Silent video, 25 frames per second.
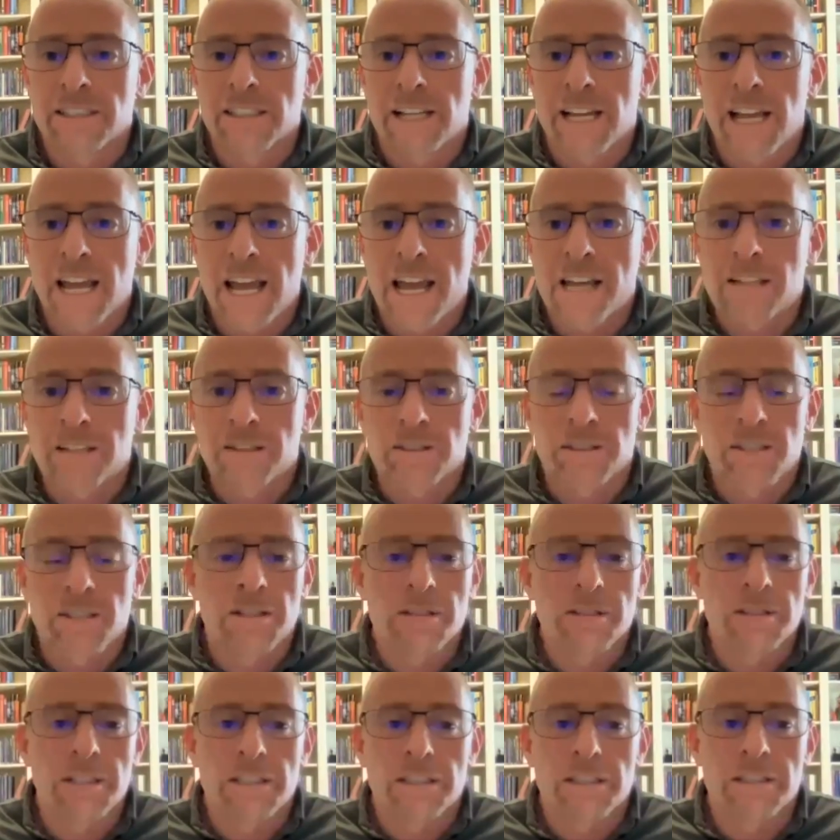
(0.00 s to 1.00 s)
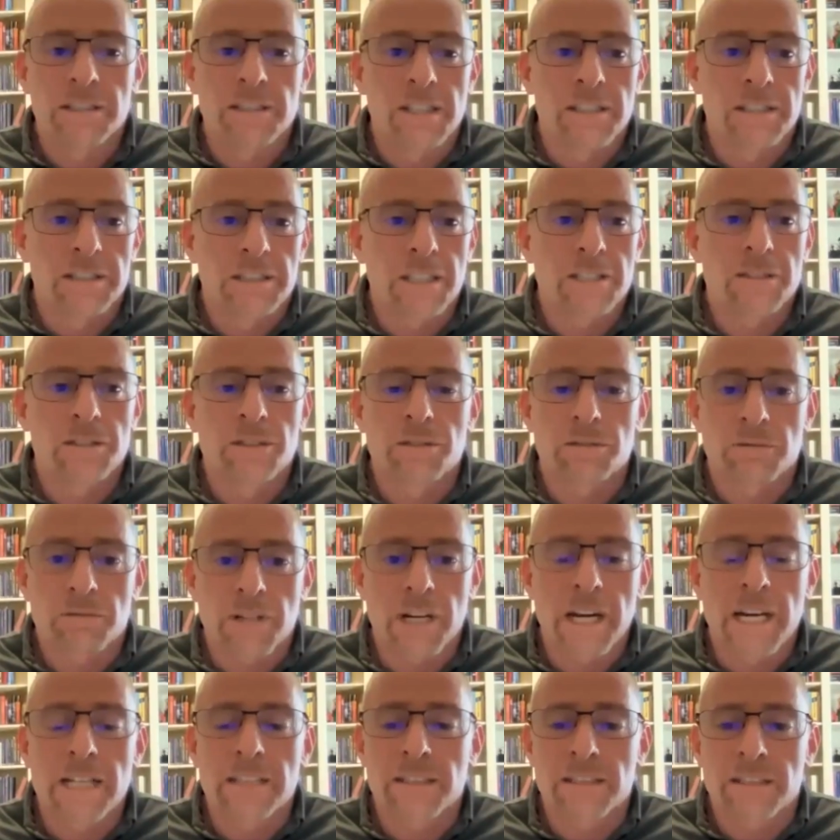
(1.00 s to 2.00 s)
and so it's it's just
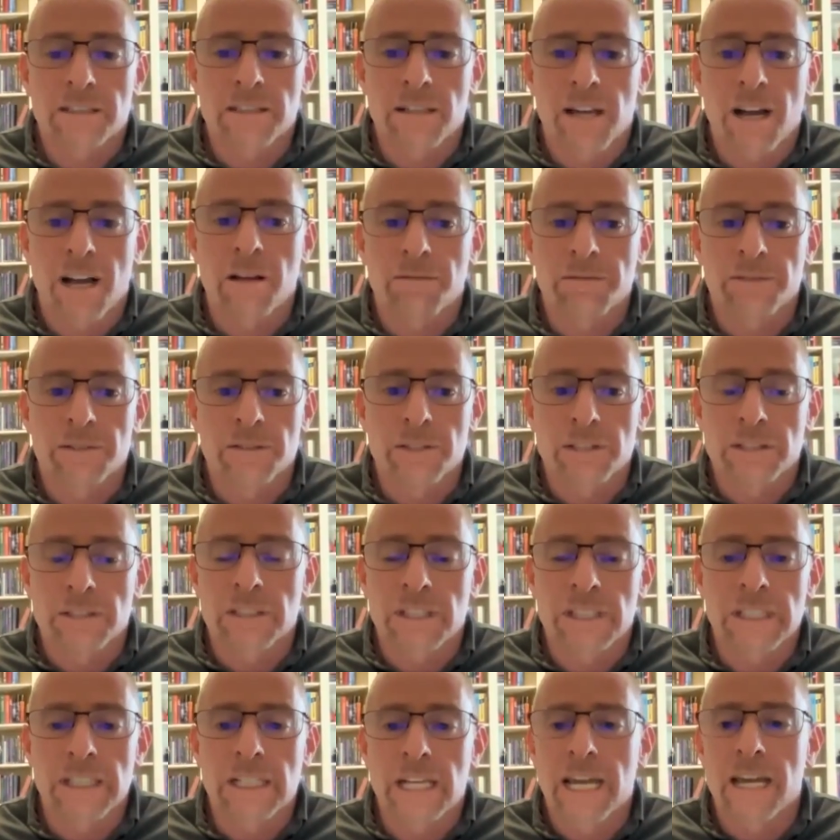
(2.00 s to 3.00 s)
great stuff you see.